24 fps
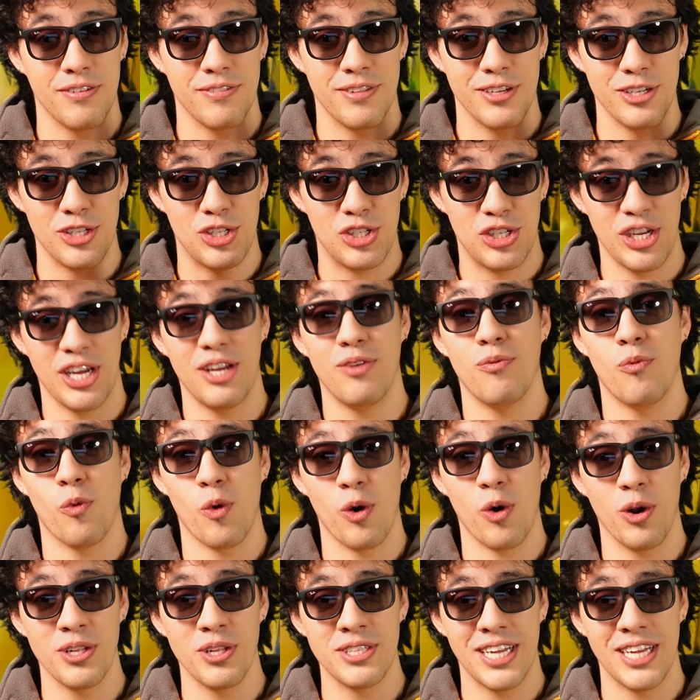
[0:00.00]
of the shit
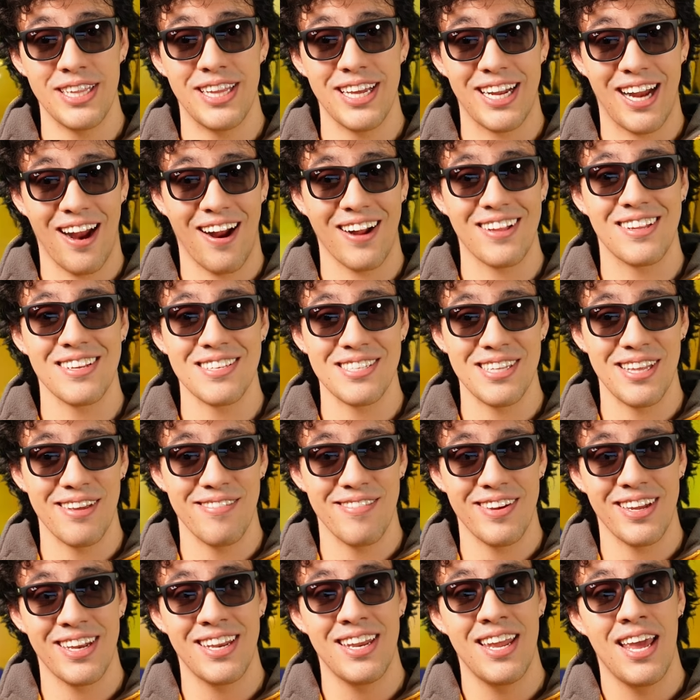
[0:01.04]
world that the characters live
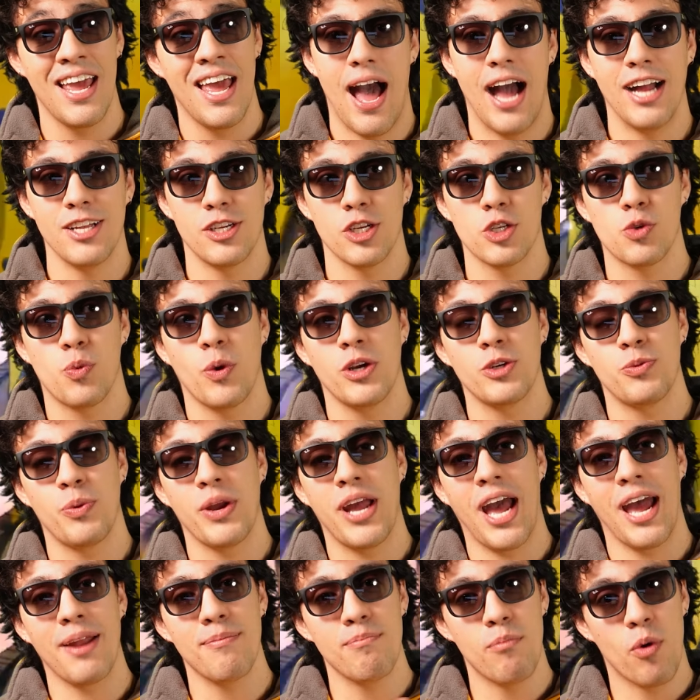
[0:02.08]
in. I just wish we
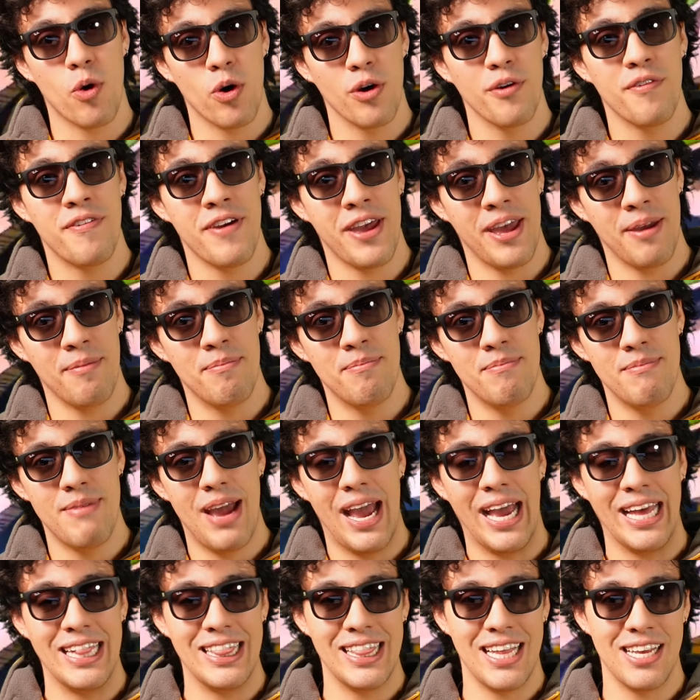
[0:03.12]
got more of him and